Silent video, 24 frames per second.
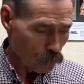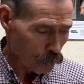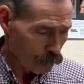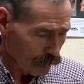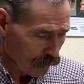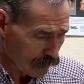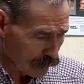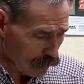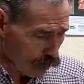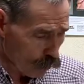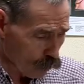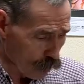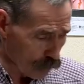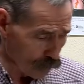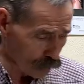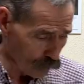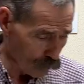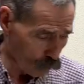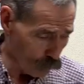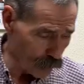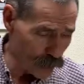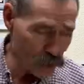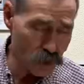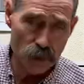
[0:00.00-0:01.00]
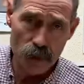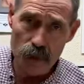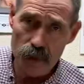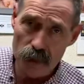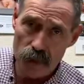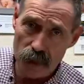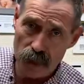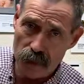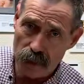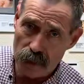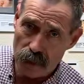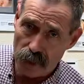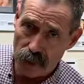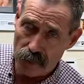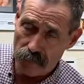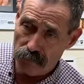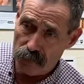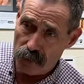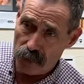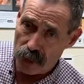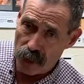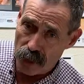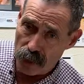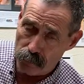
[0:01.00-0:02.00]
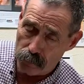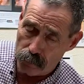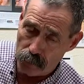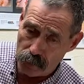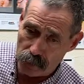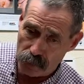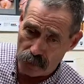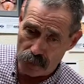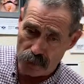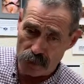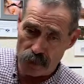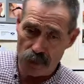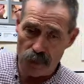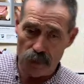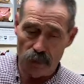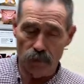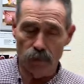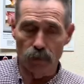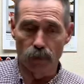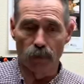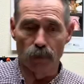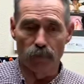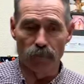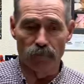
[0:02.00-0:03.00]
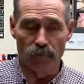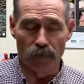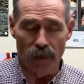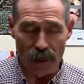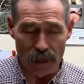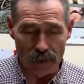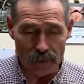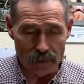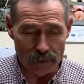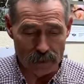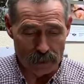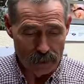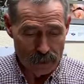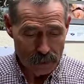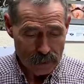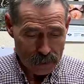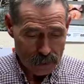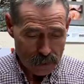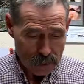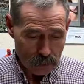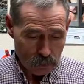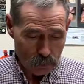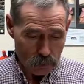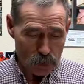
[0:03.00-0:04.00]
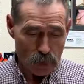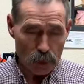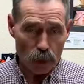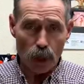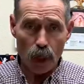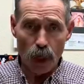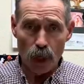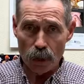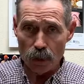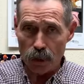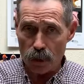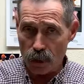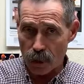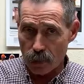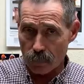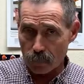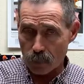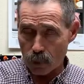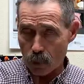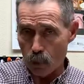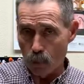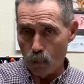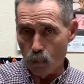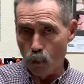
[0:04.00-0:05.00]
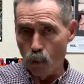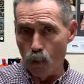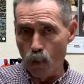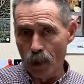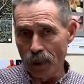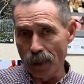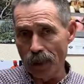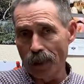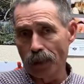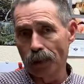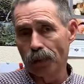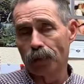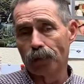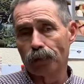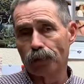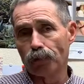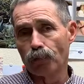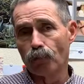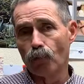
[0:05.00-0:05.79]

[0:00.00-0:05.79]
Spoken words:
Now, one of the reasons that the FDA put this into effect was a concept called One Health.